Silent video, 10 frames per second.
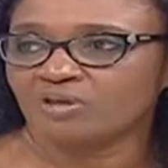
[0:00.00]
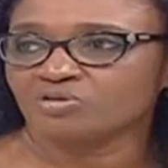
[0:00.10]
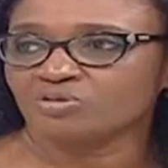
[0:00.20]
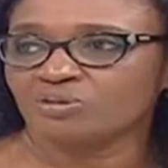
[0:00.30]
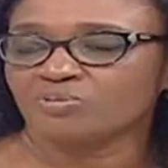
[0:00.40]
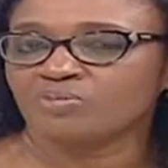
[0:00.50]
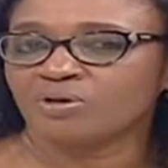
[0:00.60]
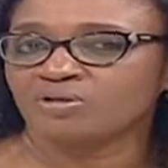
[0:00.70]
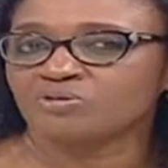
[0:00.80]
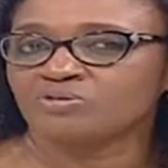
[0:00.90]
So the
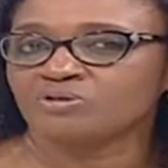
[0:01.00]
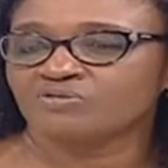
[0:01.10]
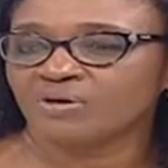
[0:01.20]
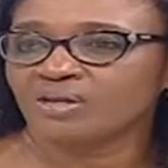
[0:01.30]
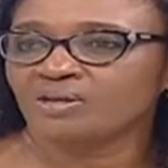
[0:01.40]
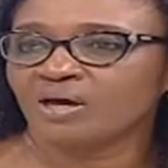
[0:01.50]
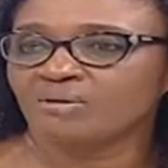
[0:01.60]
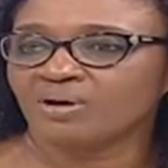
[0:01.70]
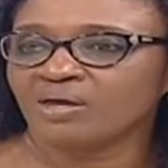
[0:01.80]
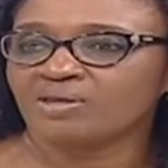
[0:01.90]
moment you define,
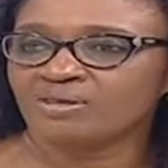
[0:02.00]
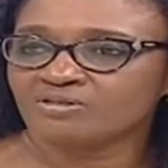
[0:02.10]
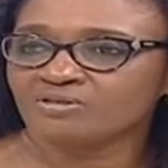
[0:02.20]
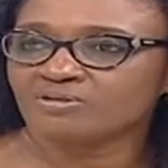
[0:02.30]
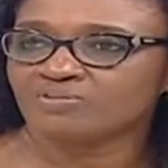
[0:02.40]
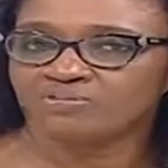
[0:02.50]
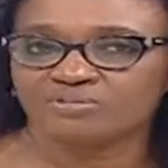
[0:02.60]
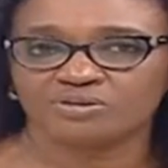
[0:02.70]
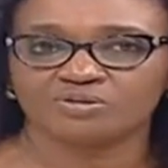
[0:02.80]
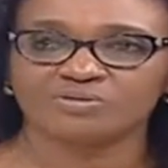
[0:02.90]
am I in this
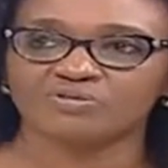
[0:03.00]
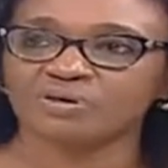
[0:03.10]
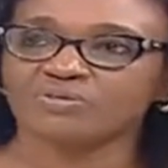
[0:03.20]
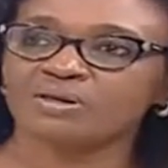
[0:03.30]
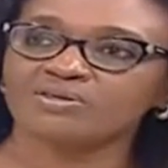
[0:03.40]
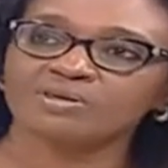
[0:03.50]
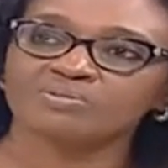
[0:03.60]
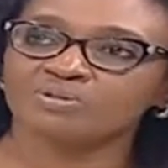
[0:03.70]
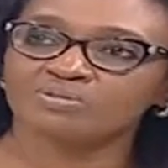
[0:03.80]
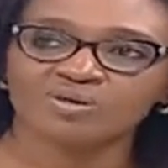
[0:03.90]
to be famous
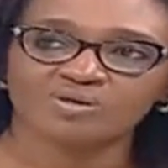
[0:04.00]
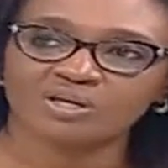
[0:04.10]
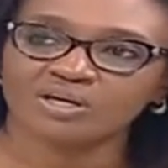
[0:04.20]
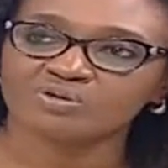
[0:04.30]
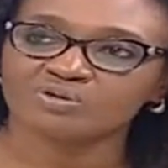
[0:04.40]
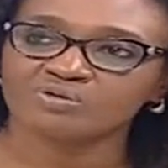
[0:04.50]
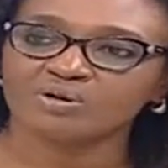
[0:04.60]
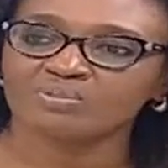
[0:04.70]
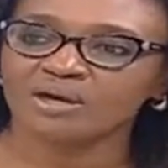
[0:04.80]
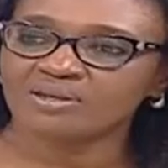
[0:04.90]
and be on the catwalk, so
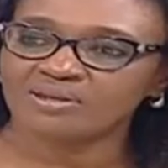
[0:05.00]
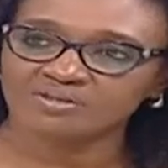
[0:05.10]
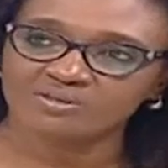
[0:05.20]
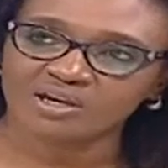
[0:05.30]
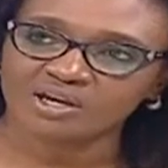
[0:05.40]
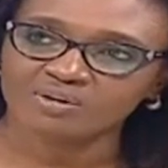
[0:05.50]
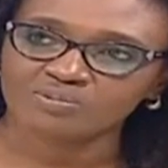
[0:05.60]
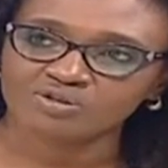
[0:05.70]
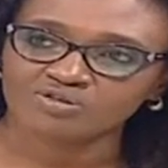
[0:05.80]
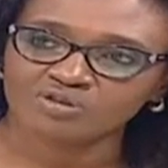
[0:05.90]
am I in this so that I can
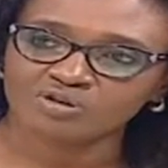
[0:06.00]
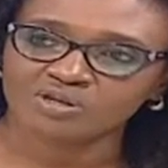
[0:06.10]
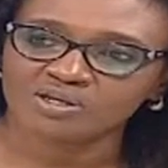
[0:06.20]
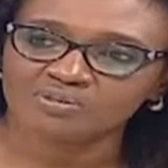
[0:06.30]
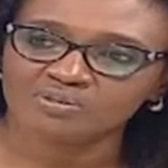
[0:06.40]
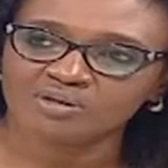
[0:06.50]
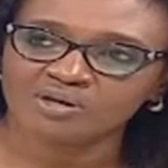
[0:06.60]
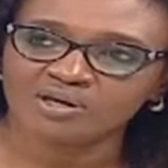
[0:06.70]
put food on the table,